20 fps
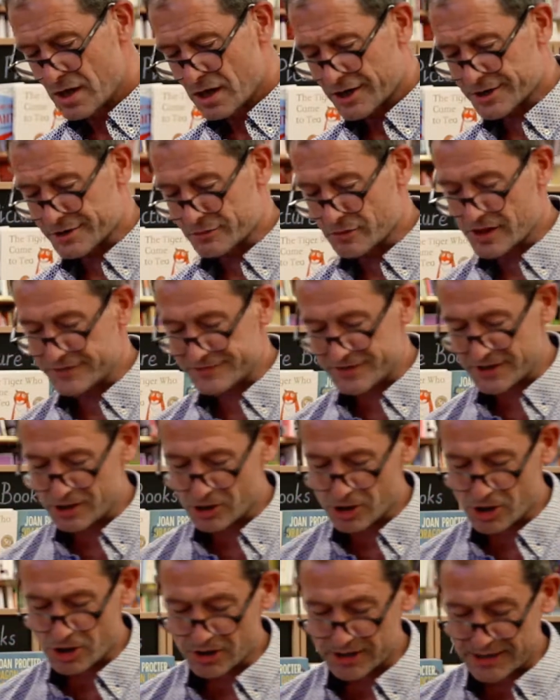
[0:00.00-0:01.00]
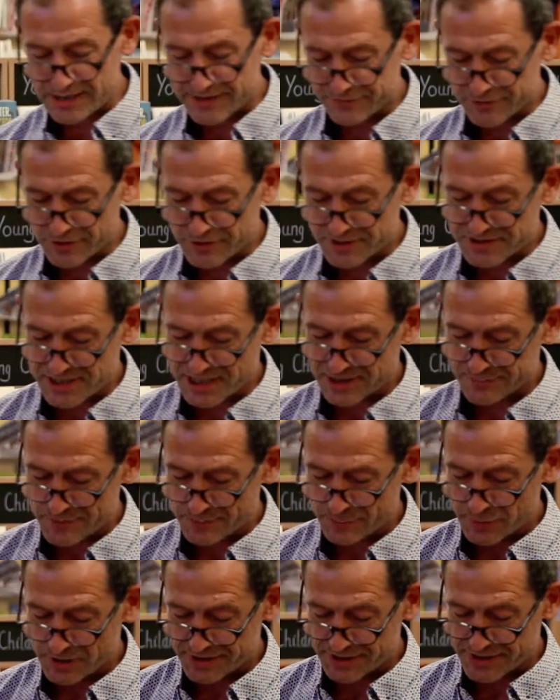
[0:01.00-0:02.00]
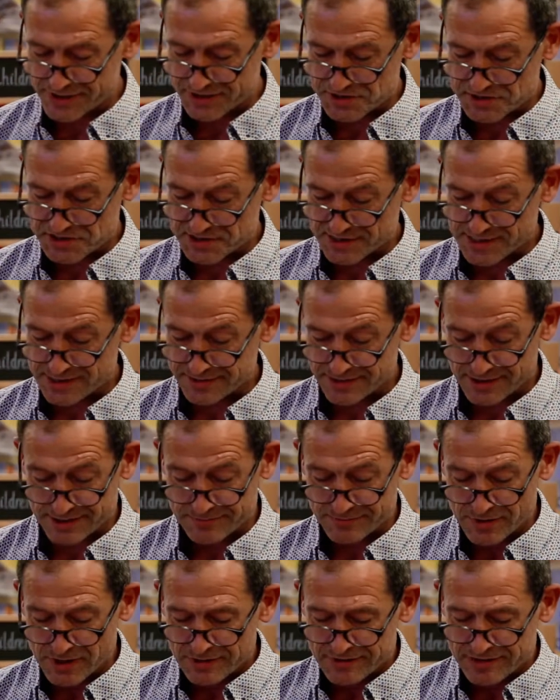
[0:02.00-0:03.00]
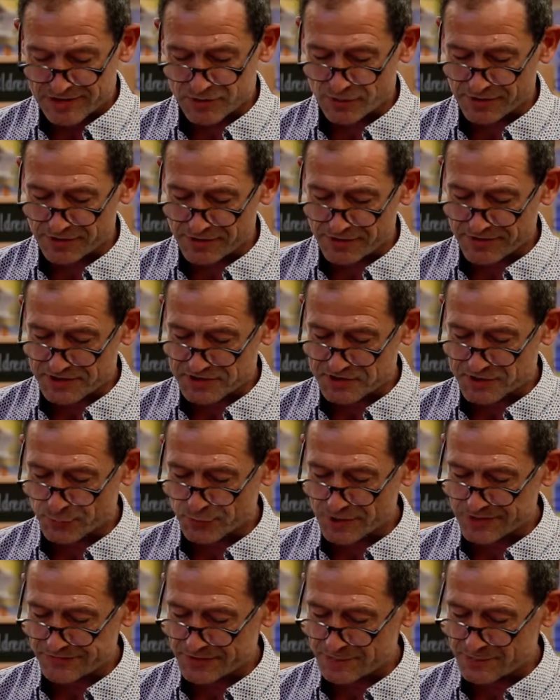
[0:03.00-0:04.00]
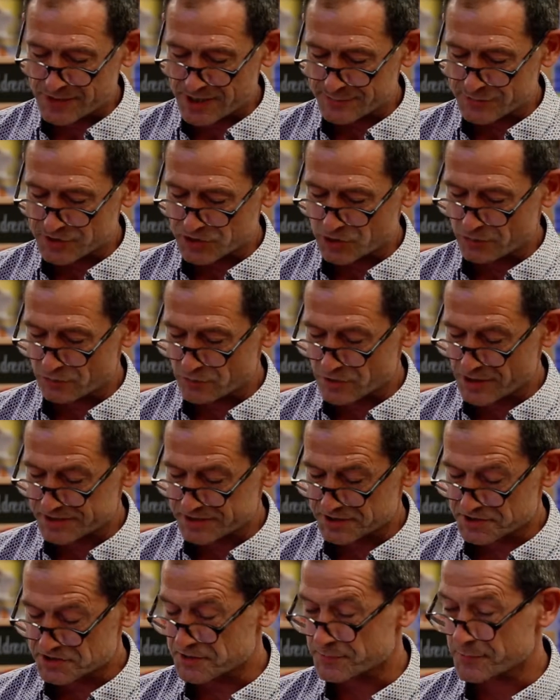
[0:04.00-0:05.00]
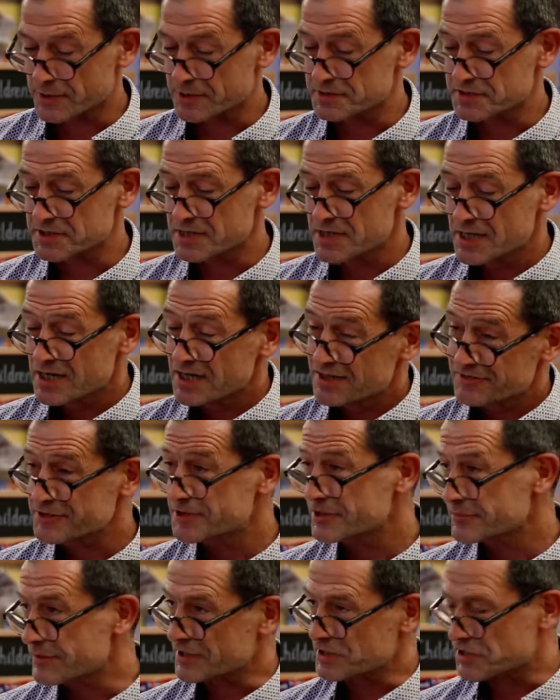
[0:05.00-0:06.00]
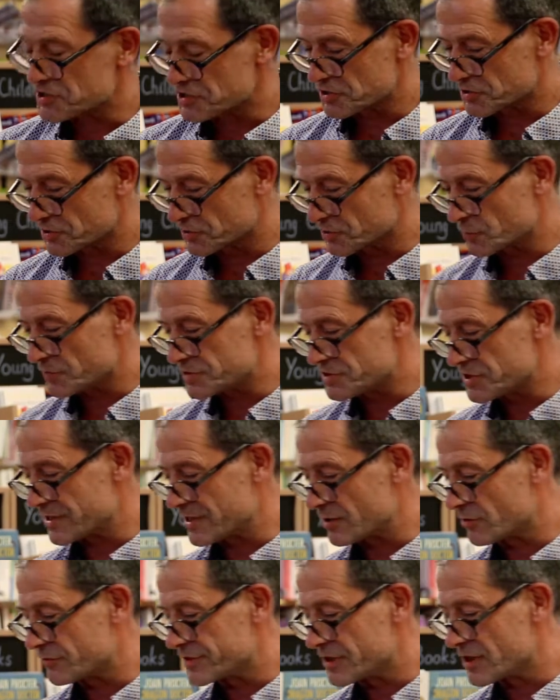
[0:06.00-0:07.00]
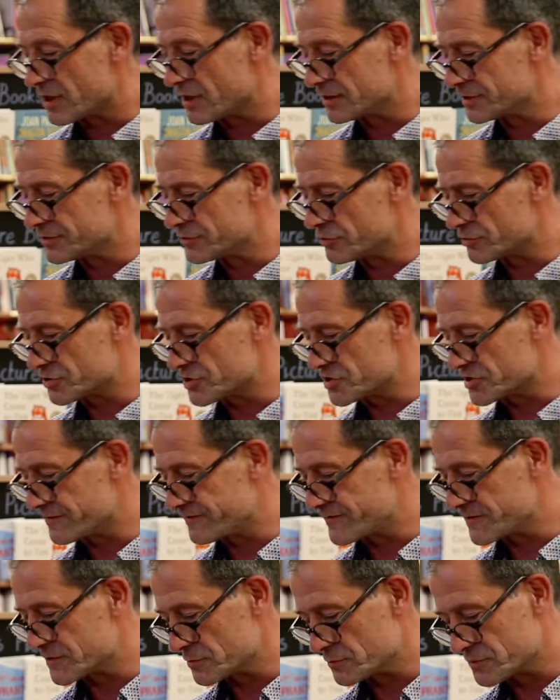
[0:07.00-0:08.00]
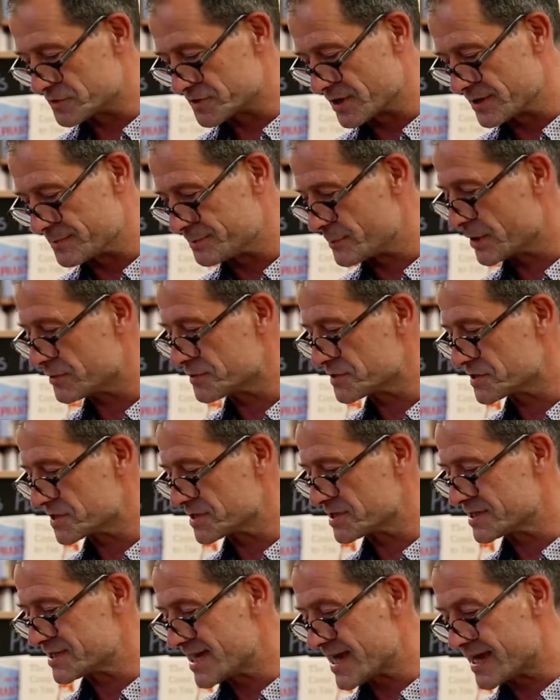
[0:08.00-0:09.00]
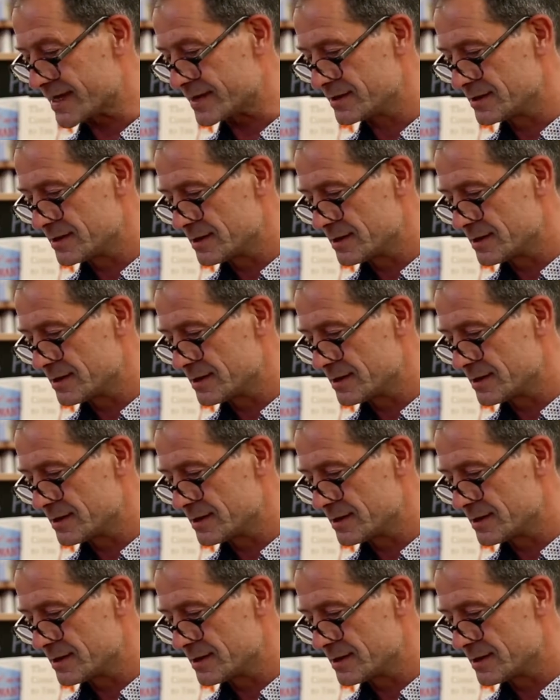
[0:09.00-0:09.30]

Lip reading: I'd arrived here early, even though it had taken me bloody ages to get there. That's one of the things the briefing papers got right, I suppose. And the directions are good once you get on the island, not just the physical signposts and tech.